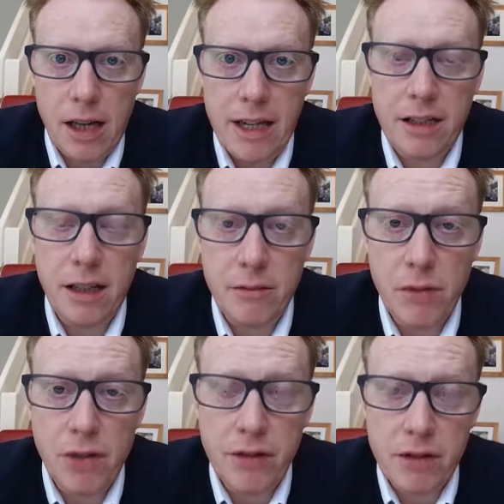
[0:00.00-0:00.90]
18
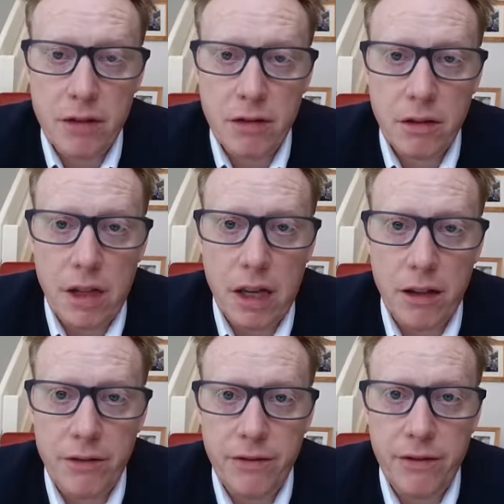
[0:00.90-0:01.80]
months,
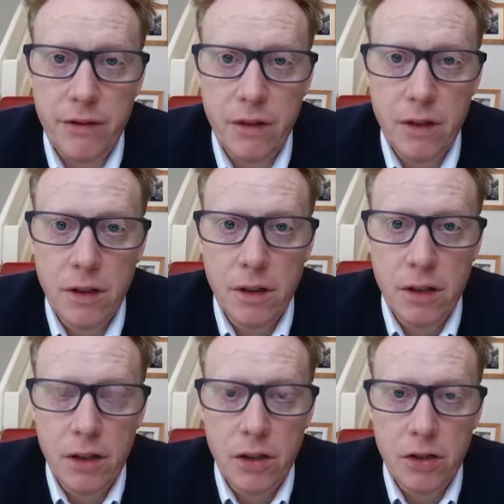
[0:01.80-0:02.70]
I've
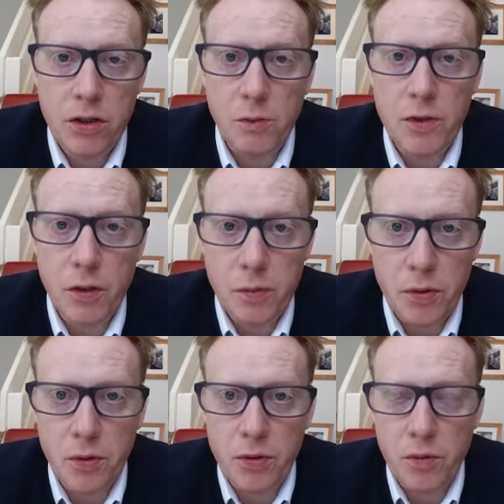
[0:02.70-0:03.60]
jumped on
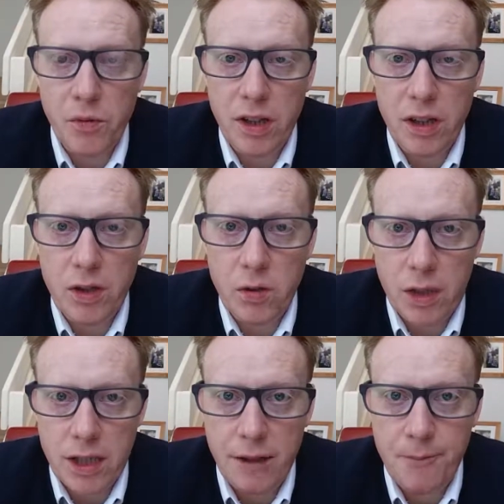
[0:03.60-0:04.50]
board with
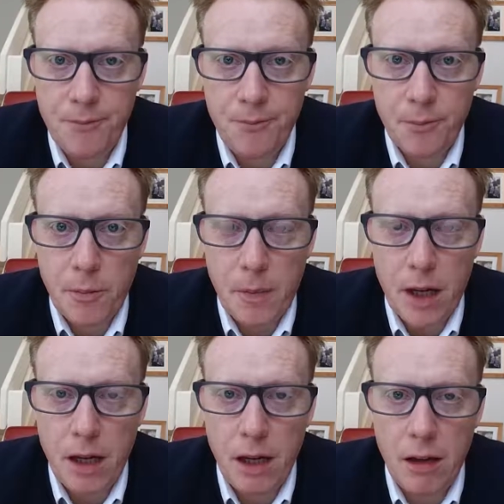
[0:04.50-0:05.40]
Twitter.
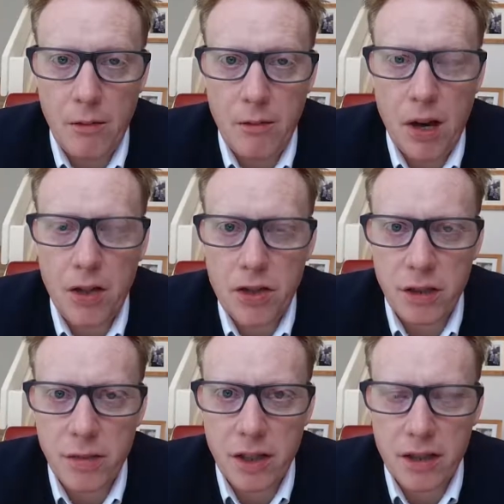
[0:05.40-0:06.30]

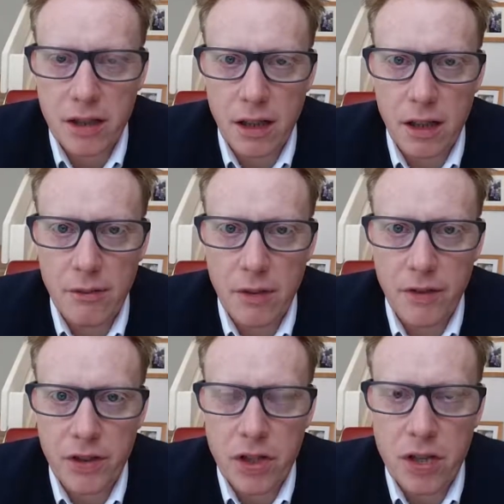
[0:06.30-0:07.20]
Partially because
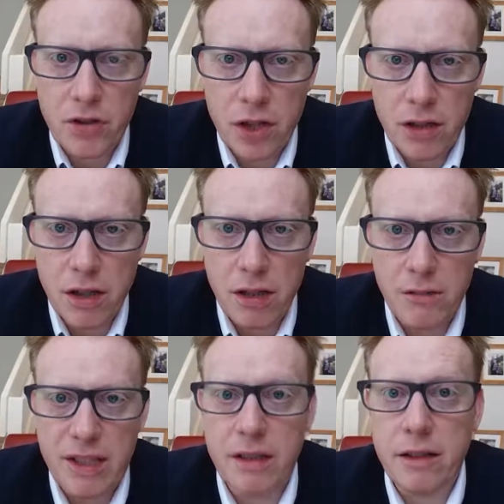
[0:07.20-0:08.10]
of a change in
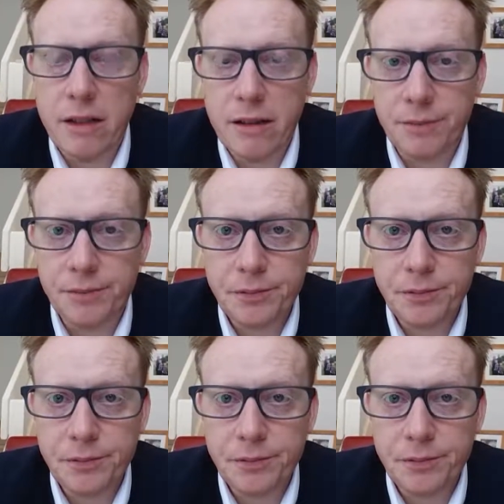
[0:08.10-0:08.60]
businesses,